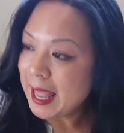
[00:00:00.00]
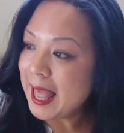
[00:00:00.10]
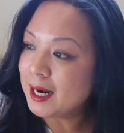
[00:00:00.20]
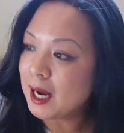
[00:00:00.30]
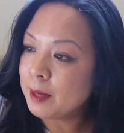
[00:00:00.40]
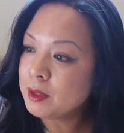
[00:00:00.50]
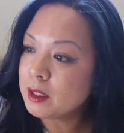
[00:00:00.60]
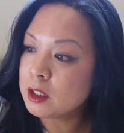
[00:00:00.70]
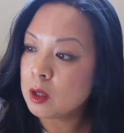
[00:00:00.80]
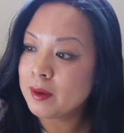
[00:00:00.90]
And I'm
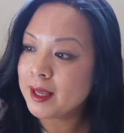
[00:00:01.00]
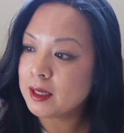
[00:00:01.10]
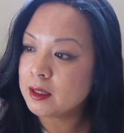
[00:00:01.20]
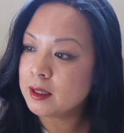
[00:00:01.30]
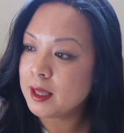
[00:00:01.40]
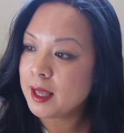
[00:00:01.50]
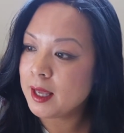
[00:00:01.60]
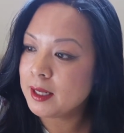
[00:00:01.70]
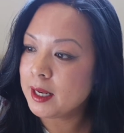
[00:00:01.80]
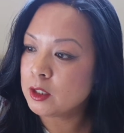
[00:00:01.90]
going to go
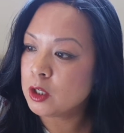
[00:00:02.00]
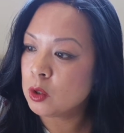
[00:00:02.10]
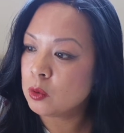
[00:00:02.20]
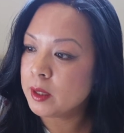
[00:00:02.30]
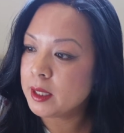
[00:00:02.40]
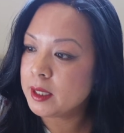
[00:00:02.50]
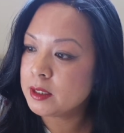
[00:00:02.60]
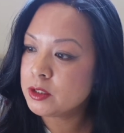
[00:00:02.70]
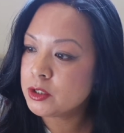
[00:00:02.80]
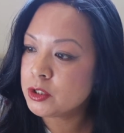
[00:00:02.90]
ahead and go
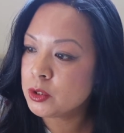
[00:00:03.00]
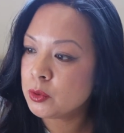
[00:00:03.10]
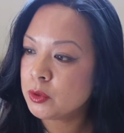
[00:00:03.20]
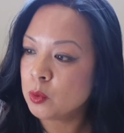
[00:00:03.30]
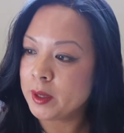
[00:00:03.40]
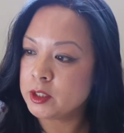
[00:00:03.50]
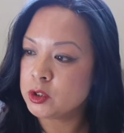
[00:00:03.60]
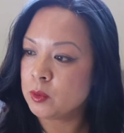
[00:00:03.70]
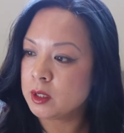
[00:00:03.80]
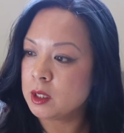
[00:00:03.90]
into the Wei
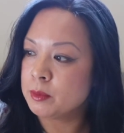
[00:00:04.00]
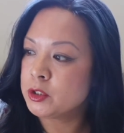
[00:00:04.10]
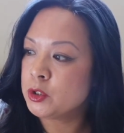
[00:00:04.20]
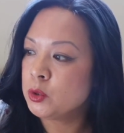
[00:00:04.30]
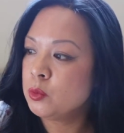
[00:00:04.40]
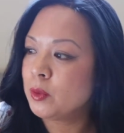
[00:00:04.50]
Chuan number 2,